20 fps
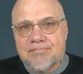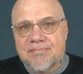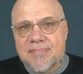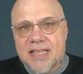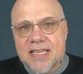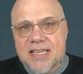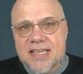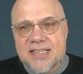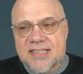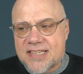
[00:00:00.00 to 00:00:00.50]

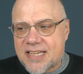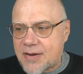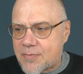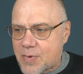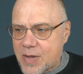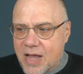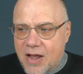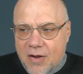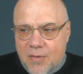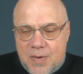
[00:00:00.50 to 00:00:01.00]
He said
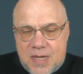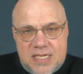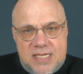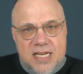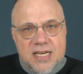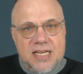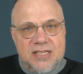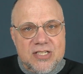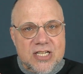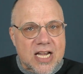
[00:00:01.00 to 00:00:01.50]
we always
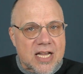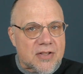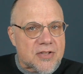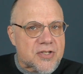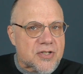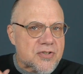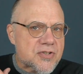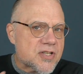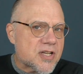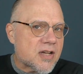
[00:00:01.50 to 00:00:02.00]
need to challenge
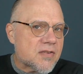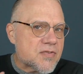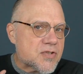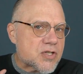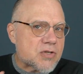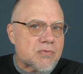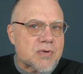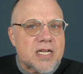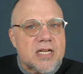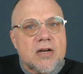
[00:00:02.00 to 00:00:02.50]
ourselves
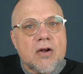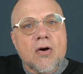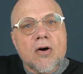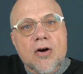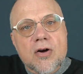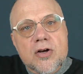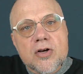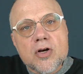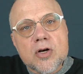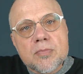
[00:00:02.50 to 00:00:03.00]
to read
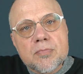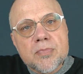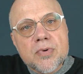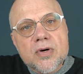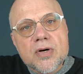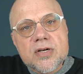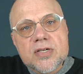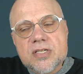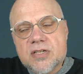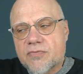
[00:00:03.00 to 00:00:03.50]
harder
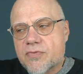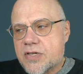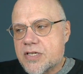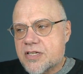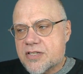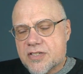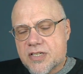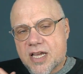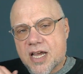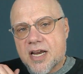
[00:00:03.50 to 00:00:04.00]
books. If we
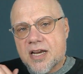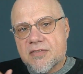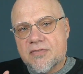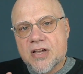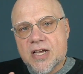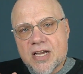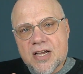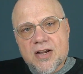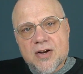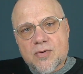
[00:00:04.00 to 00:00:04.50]
just kind
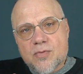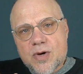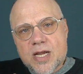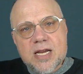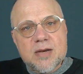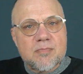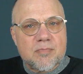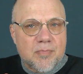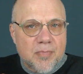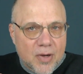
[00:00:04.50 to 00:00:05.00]
of
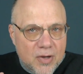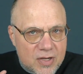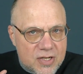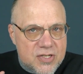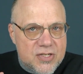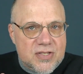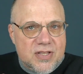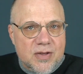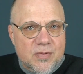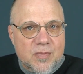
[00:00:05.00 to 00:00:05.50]
read
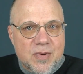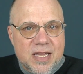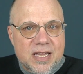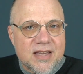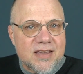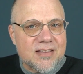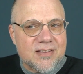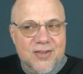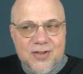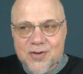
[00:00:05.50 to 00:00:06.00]
books that
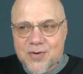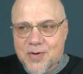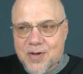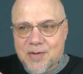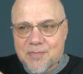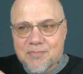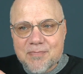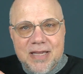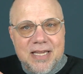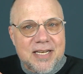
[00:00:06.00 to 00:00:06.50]
we,
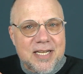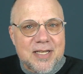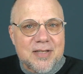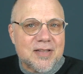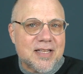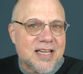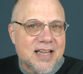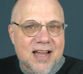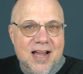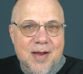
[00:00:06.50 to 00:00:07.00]

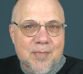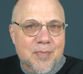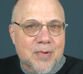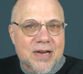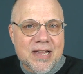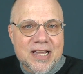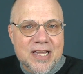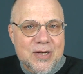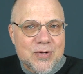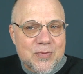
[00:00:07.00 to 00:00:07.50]
immediately
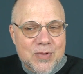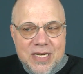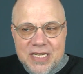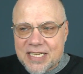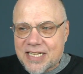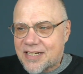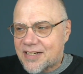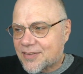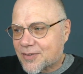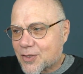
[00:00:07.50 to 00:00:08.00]
comprehend, written
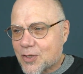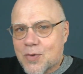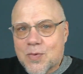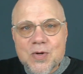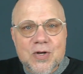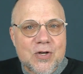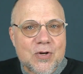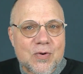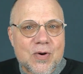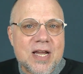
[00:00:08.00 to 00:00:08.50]
at a
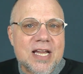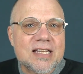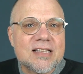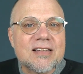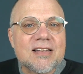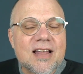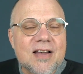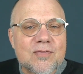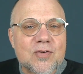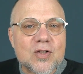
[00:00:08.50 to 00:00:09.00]
lower grade
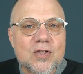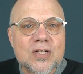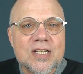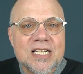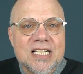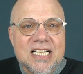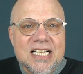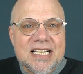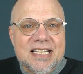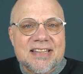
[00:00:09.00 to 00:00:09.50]
level,
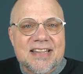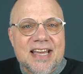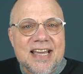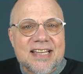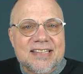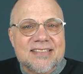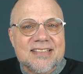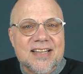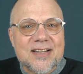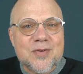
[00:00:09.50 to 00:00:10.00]

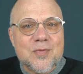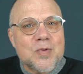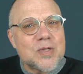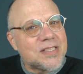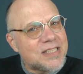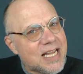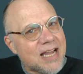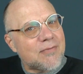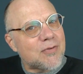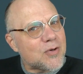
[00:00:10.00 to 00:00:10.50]
that we'll
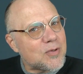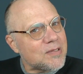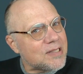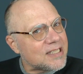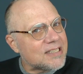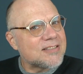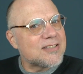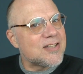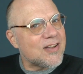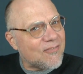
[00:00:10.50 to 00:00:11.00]
never
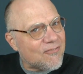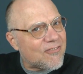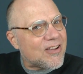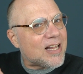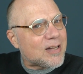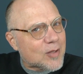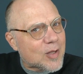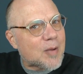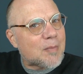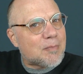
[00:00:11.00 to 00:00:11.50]

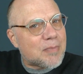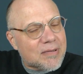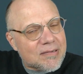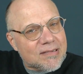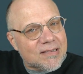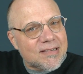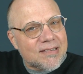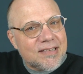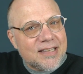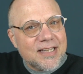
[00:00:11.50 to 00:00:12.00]
develop
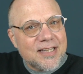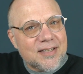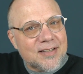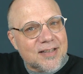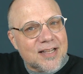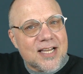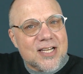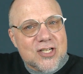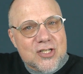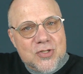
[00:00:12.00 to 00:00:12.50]

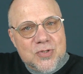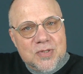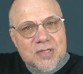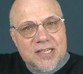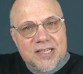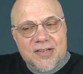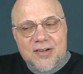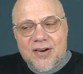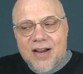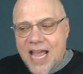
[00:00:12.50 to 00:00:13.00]

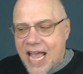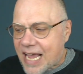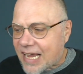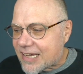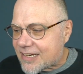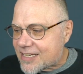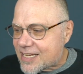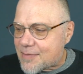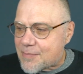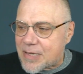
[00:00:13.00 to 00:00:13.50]
intellectually or
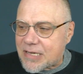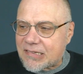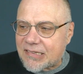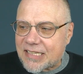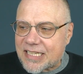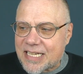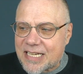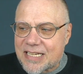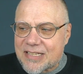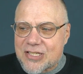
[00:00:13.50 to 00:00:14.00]

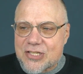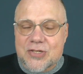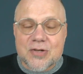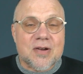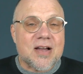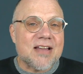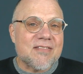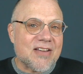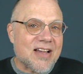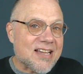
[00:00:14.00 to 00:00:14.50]
academically. And so
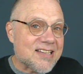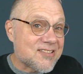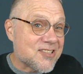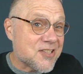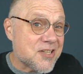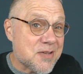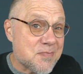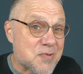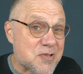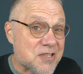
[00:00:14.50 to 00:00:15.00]
I
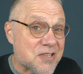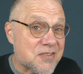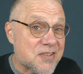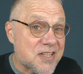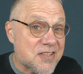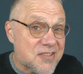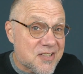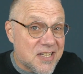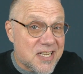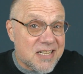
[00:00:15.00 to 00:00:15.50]
took him
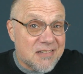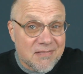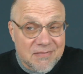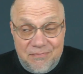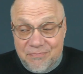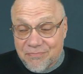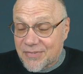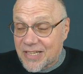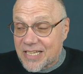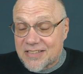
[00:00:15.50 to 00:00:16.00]
seriously.
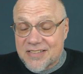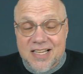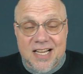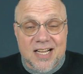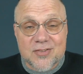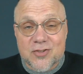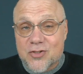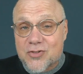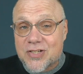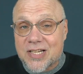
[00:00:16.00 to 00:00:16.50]

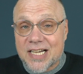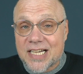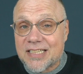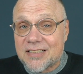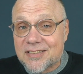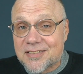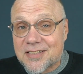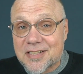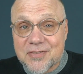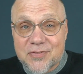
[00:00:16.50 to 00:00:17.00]
Dr.
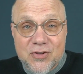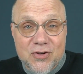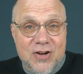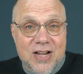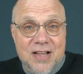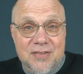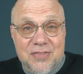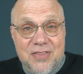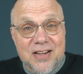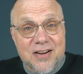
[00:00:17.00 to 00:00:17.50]
Tyler, if you're
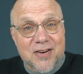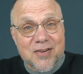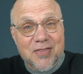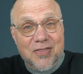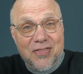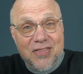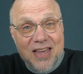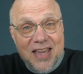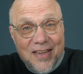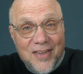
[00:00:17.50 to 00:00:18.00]
out there,
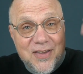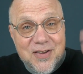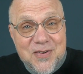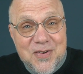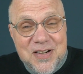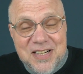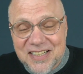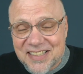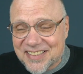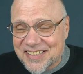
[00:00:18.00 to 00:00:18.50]
thank
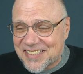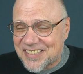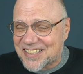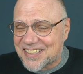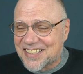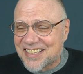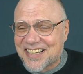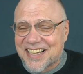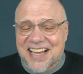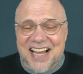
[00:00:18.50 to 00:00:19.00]
you.
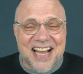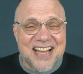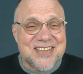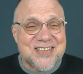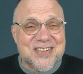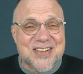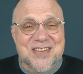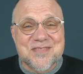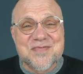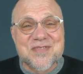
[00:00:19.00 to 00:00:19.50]
I
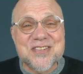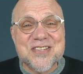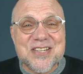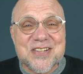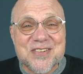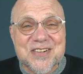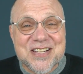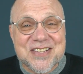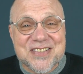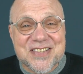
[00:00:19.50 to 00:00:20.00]
took him
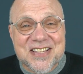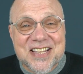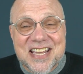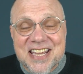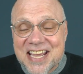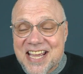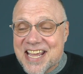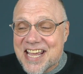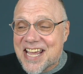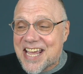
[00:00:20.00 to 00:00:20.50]
seriously
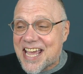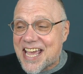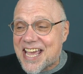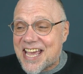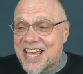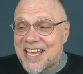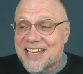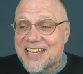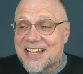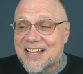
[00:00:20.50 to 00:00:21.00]

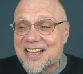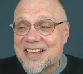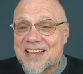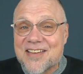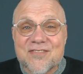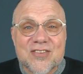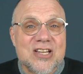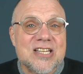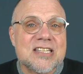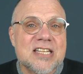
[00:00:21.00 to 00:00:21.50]
and
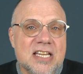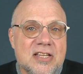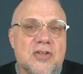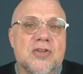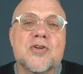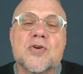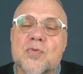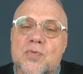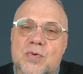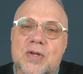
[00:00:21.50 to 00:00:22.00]
have
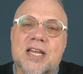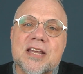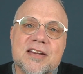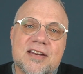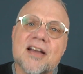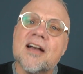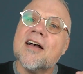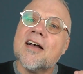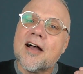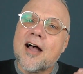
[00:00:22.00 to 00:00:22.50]
continued to
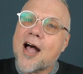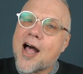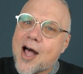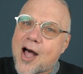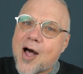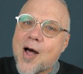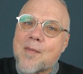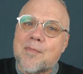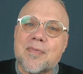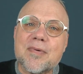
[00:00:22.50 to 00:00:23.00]
read
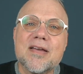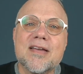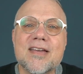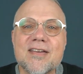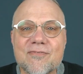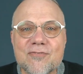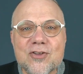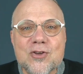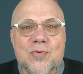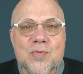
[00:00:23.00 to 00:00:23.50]
up,
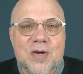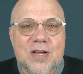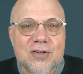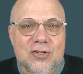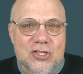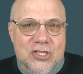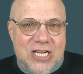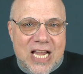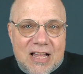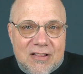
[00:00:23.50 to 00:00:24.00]
if you will,
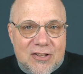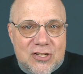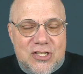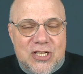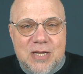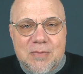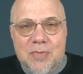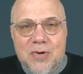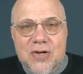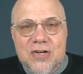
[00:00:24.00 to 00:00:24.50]

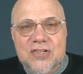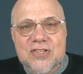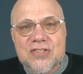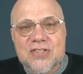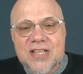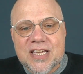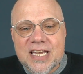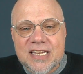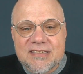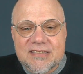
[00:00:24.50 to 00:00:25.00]
challenging books
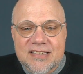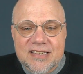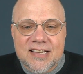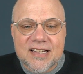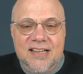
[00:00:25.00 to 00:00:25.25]
that